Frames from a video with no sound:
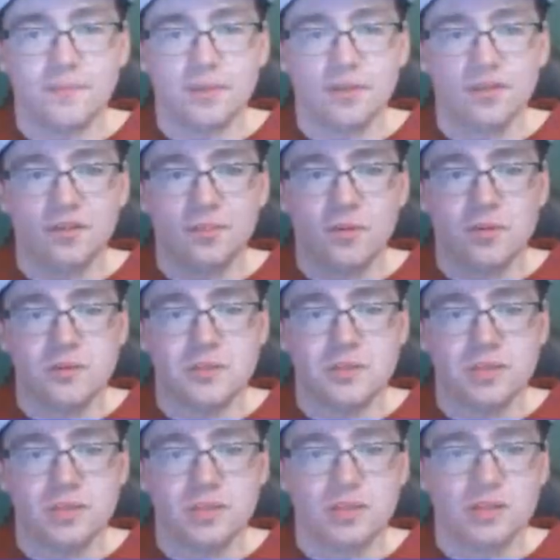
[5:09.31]
Use the burst.
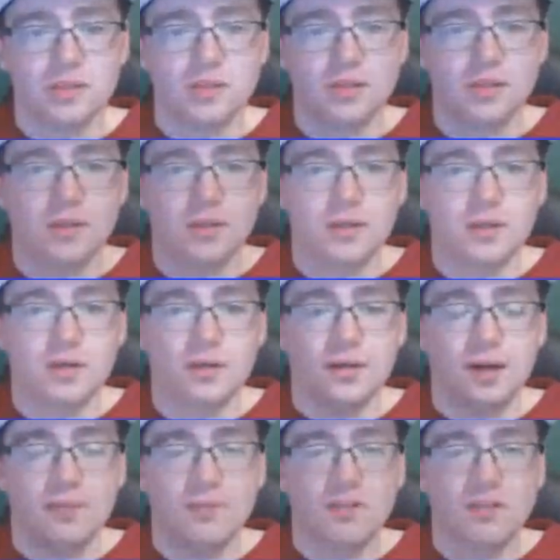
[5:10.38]

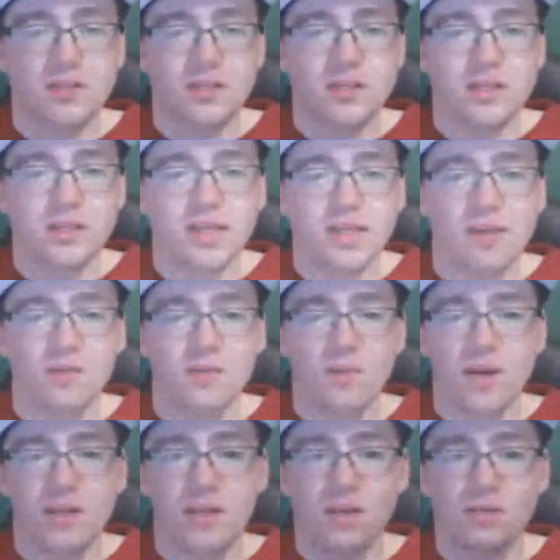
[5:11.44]
Alright, I'm in the lead. Hey, get out of the
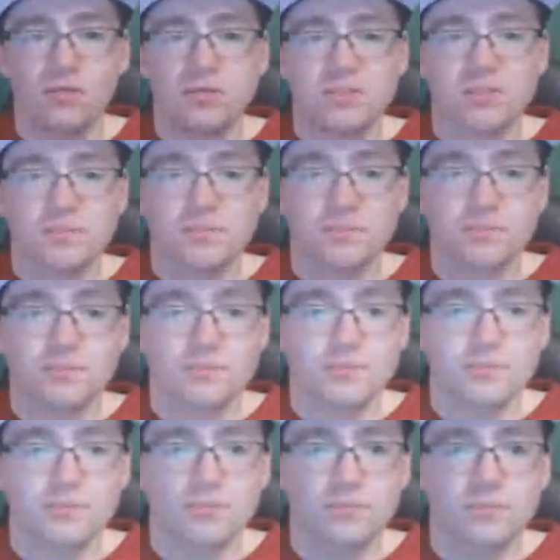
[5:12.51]
way, Knuckles!
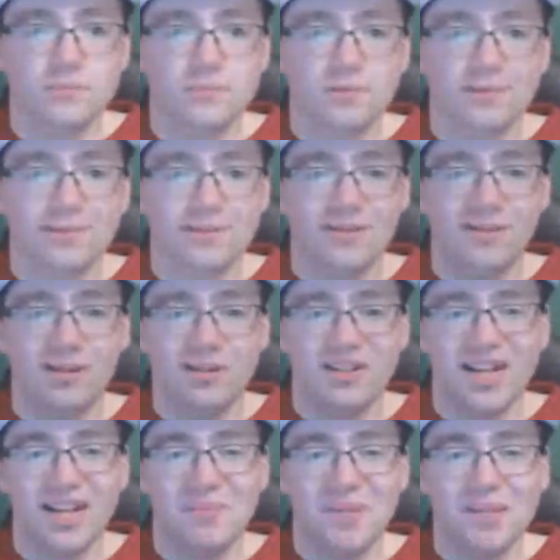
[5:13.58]
Oh, I
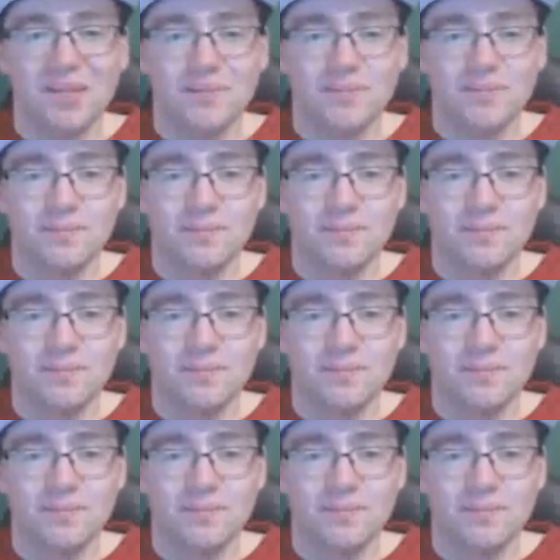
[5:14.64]
got Amy.